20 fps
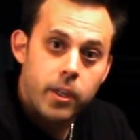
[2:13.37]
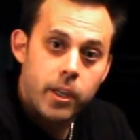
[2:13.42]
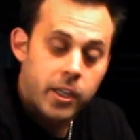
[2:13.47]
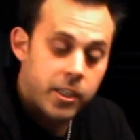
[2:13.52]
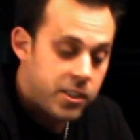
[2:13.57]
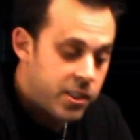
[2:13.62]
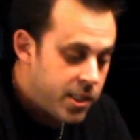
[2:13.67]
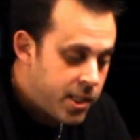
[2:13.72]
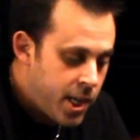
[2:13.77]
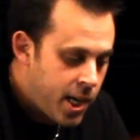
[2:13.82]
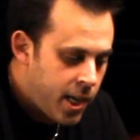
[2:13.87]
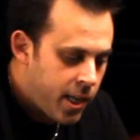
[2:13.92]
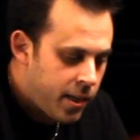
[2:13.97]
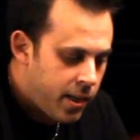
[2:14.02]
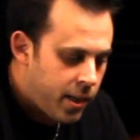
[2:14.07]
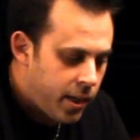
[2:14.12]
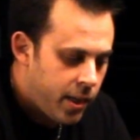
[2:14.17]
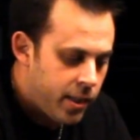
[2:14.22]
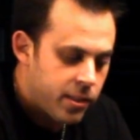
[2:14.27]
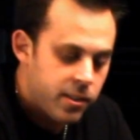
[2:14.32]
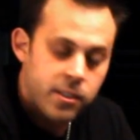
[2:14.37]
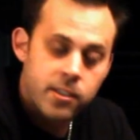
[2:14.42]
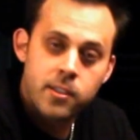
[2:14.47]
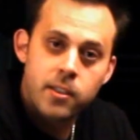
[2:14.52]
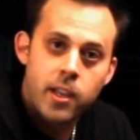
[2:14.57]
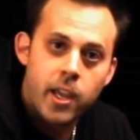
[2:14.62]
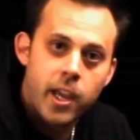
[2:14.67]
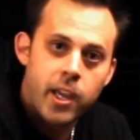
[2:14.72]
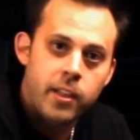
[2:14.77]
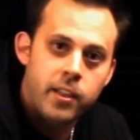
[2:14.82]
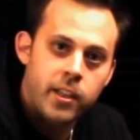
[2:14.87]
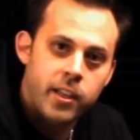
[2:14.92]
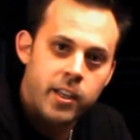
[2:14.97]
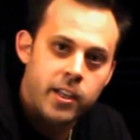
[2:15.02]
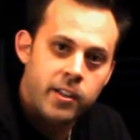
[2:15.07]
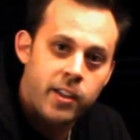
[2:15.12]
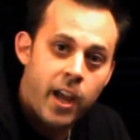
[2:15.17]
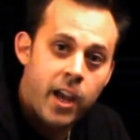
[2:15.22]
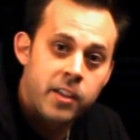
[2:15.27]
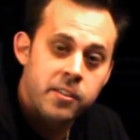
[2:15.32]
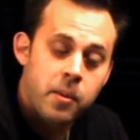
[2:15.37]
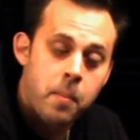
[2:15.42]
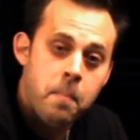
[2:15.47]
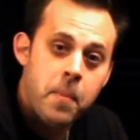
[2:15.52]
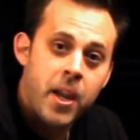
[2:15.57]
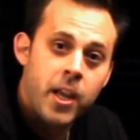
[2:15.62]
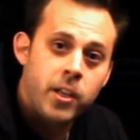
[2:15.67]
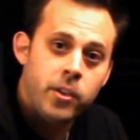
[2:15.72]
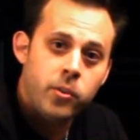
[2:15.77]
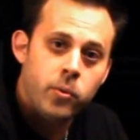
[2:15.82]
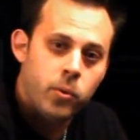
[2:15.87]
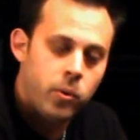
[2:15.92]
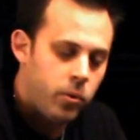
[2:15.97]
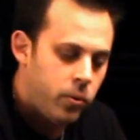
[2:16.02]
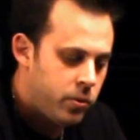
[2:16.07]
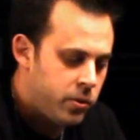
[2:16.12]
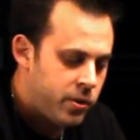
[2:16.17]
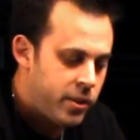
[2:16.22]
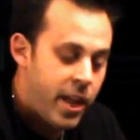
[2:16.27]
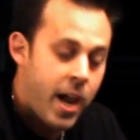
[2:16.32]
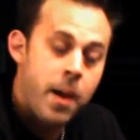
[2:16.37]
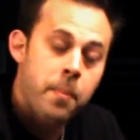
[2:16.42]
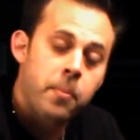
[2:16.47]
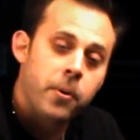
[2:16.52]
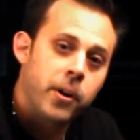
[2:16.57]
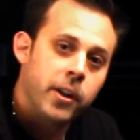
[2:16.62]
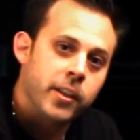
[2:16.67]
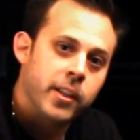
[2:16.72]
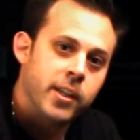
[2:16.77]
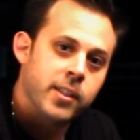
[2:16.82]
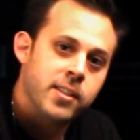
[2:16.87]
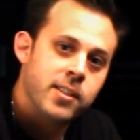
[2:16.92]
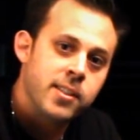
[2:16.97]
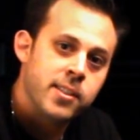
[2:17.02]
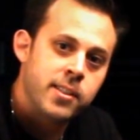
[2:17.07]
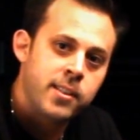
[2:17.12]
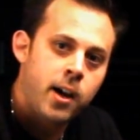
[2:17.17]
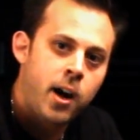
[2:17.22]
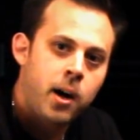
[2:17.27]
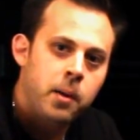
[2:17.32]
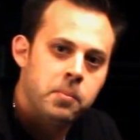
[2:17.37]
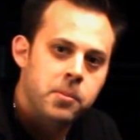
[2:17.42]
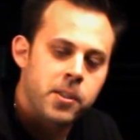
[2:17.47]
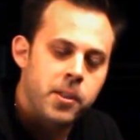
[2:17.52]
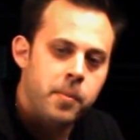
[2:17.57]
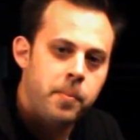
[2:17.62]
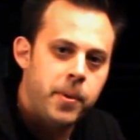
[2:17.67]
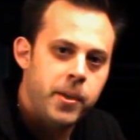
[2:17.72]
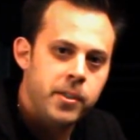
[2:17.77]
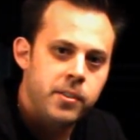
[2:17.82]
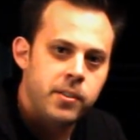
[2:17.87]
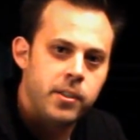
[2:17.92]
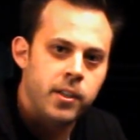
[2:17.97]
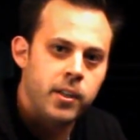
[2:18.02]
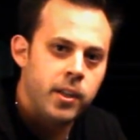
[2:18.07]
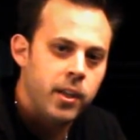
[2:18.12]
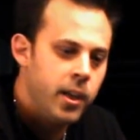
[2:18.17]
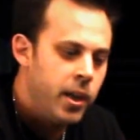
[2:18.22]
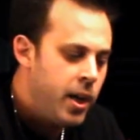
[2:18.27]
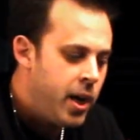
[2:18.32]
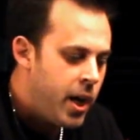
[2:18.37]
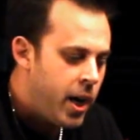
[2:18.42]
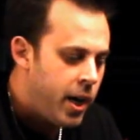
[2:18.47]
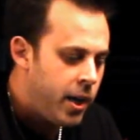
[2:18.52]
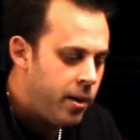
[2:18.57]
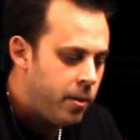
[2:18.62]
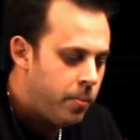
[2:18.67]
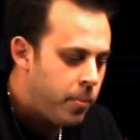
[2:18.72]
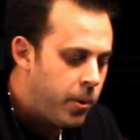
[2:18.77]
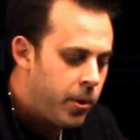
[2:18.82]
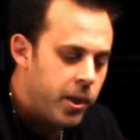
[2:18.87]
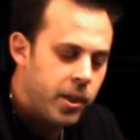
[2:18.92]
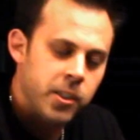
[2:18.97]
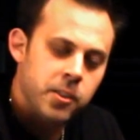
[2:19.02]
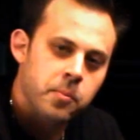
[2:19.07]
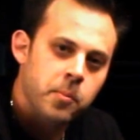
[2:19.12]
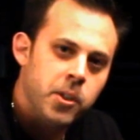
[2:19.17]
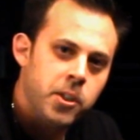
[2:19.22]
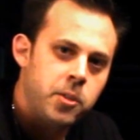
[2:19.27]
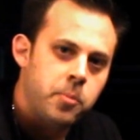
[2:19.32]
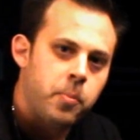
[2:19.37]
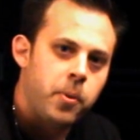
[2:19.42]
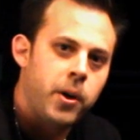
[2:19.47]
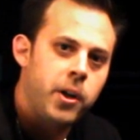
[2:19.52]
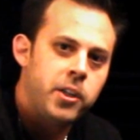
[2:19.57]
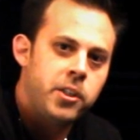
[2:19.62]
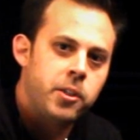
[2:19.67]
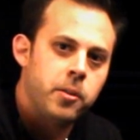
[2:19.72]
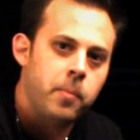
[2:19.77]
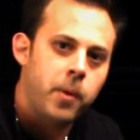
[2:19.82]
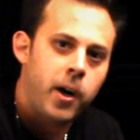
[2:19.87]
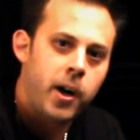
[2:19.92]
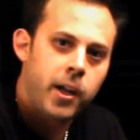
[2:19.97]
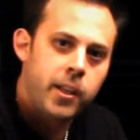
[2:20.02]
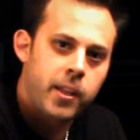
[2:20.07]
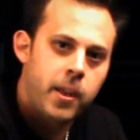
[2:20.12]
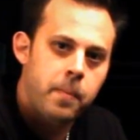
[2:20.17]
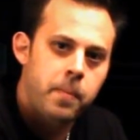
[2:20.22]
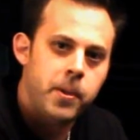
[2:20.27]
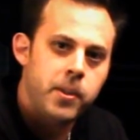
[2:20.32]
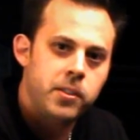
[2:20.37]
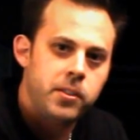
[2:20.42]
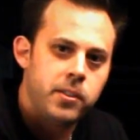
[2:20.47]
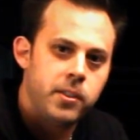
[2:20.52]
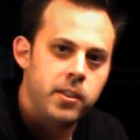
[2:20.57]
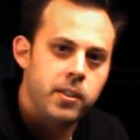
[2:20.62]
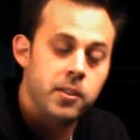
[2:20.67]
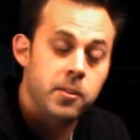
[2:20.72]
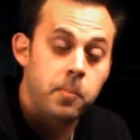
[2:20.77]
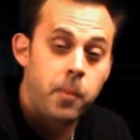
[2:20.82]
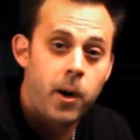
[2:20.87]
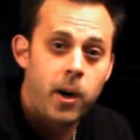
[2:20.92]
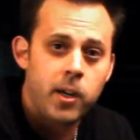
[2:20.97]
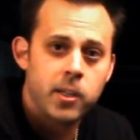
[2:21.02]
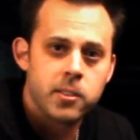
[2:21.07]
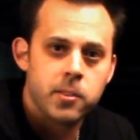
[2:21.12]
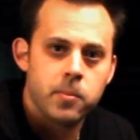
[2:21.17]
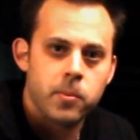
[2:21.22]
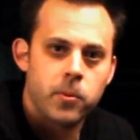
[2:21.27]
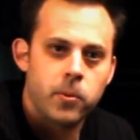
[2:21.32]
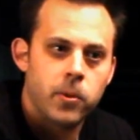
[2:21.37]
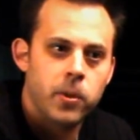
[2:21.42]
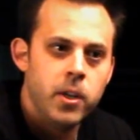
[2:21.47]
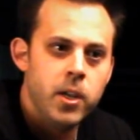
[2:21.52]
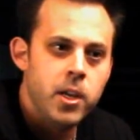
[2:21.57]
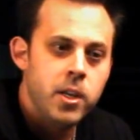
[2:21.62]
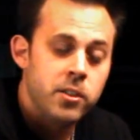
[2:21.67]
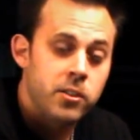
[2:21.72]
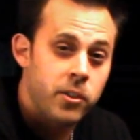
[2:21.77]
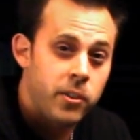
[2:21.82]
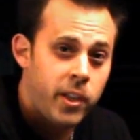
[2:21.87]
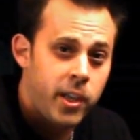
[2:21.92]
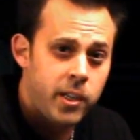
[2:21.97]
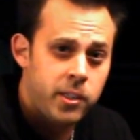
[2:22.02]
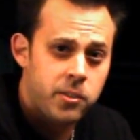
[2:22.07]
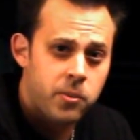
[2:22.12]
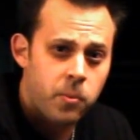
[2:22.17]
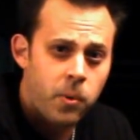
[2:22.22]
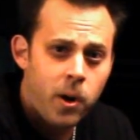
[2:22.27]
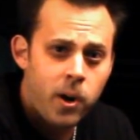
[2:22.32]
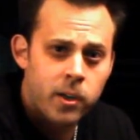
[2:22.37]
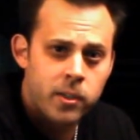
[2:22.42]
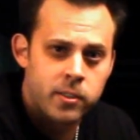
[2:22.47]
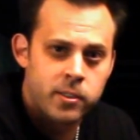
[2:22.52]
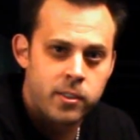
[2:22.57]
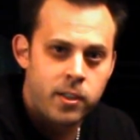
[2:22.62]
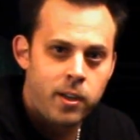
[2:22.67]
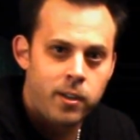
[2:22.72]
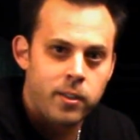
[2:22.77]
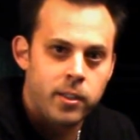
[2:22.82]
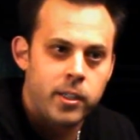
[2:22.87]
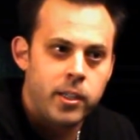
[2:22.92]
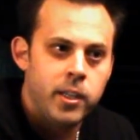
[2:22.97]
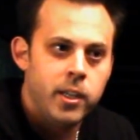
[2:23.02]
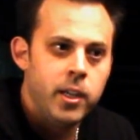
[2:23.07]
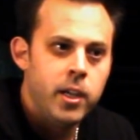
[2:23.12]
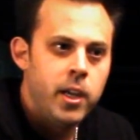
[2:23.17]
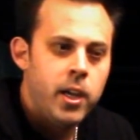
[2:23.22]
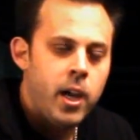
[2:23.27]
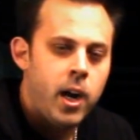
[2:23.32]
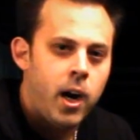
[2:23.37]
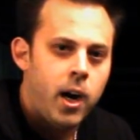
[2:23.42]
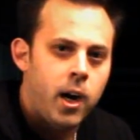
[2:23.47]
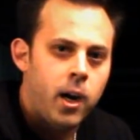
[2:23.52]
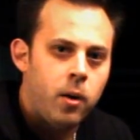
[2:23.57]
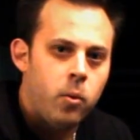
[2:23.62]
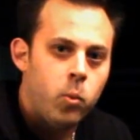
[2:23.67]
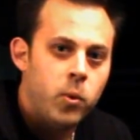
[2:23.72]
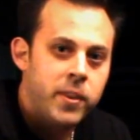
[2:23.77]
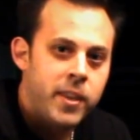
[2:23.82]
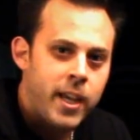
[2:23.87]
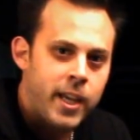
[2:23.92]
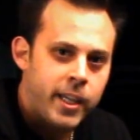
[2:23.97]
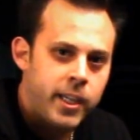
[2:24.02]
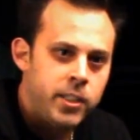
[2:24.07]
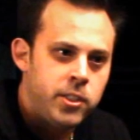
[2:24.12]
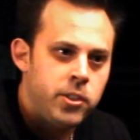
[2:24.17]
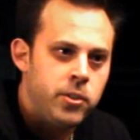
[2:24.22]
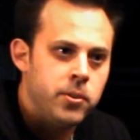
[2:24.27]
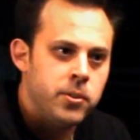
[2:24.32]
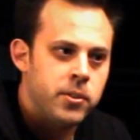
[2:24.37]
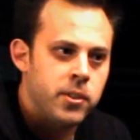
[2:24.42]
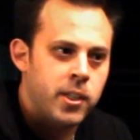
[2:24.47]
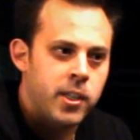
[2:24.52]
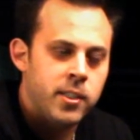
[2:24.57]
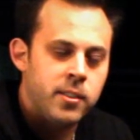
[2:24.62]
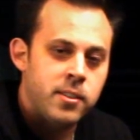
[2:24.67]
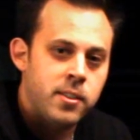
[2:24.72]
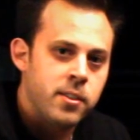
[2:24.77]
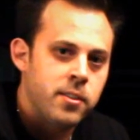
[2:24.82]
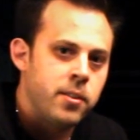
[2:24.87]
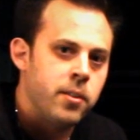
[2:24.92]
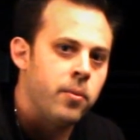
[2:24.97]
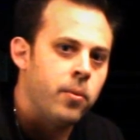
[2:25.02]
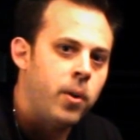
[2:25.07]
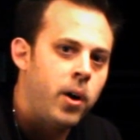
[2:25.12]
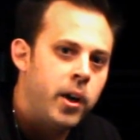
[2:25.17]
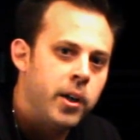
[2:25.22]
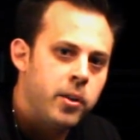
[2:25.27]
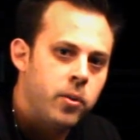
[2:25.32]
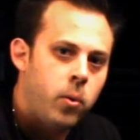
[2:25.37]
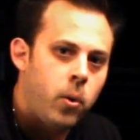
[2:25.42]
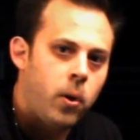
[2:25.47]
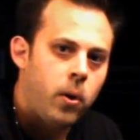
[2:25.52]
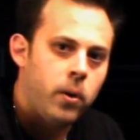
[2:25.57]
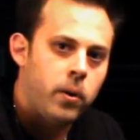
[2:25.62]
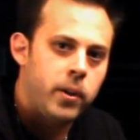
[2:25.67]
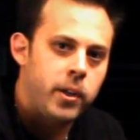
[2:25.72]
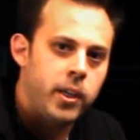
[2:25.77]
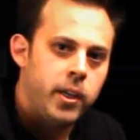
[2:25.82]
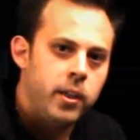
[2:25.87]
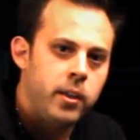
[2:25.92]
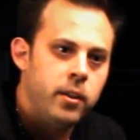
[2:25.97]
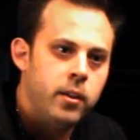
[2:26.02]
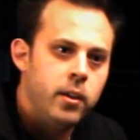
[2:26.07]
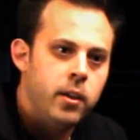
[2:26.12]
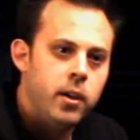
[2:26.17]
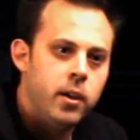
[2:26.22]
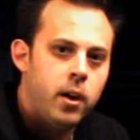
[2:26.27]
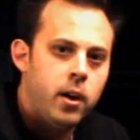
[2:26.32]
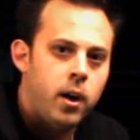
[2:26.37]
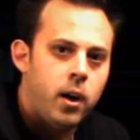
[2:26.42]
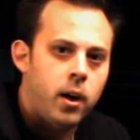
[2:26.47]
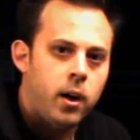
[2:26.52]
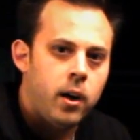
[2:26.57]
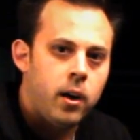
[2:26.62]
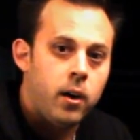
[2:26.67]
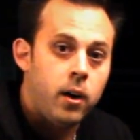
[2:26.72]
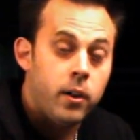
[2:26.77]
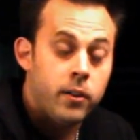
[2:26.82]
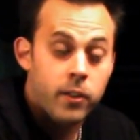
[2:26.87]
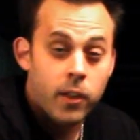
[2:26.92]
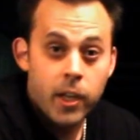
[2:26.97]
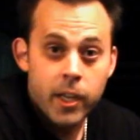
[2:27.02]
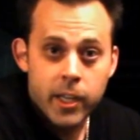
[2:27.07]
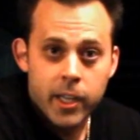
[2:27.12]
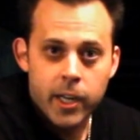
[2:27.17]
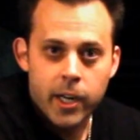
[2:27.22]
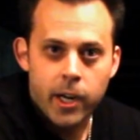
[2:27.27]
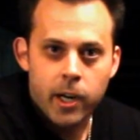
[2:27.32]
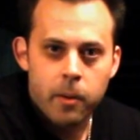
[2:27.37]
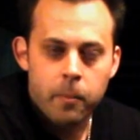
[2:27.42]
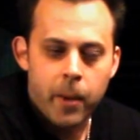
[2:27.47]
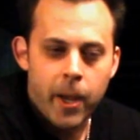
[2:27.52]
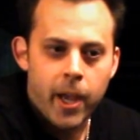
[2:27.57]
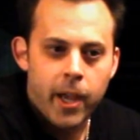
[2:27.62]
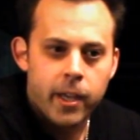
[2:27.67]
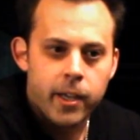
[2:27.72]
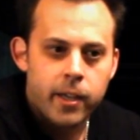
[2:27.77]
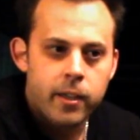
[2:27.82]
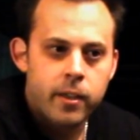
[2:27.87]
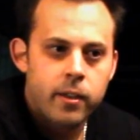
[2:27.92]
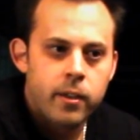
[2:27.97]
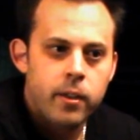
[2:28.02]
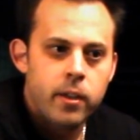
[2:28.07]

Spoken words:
extend, and it has a manual snap ring that stops the piston, and you're putting as much pressure behind that piston as possible so that it's rock solid. What that gets you is a consistent ride quality, unlike an airbag.